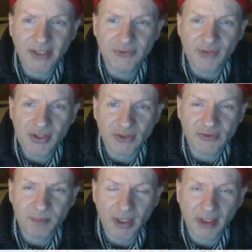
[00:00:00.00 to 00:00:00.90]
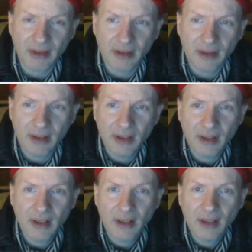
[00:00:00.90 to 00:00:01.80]
as Vicious Pink.
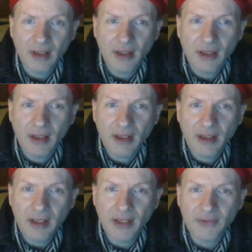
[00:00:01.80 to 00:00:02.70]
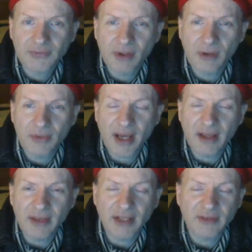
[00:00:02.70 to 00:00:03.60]
And so
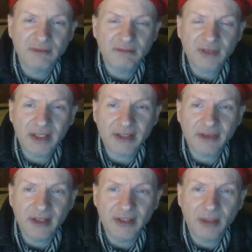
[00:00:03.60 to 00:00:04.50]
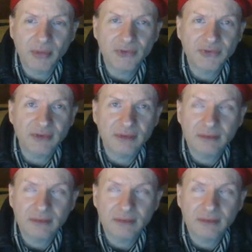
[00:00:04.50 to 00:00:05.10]
that kind of like the numbers